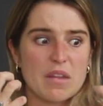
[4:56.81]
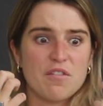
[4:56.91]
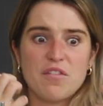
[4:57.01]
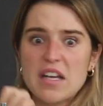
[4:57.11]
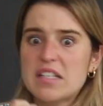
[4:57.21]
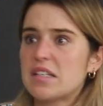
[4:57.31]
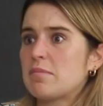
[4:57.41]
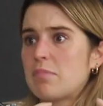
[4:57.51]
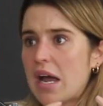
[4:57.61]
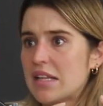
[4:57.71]

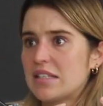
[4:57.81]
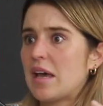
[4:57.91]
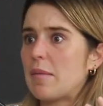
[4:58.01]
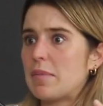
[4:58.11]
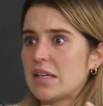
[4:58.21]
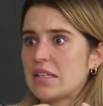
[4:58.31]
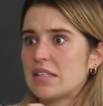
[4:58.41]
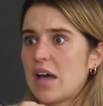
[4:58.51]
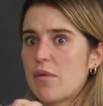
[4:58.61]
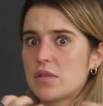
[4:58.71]
victim mindset,
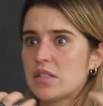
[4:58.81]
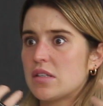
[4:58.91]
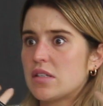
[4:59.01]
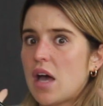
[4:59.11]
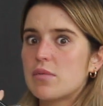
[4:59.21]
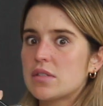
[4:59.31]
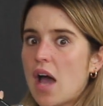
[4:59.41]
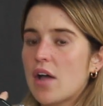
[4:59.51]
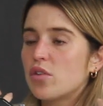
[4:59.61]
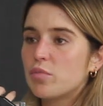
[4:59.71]
because that was
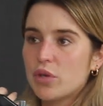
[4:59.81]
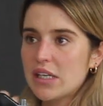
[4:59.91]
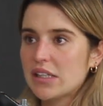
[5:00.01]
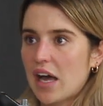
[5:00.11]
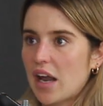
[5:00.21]
I could predict that.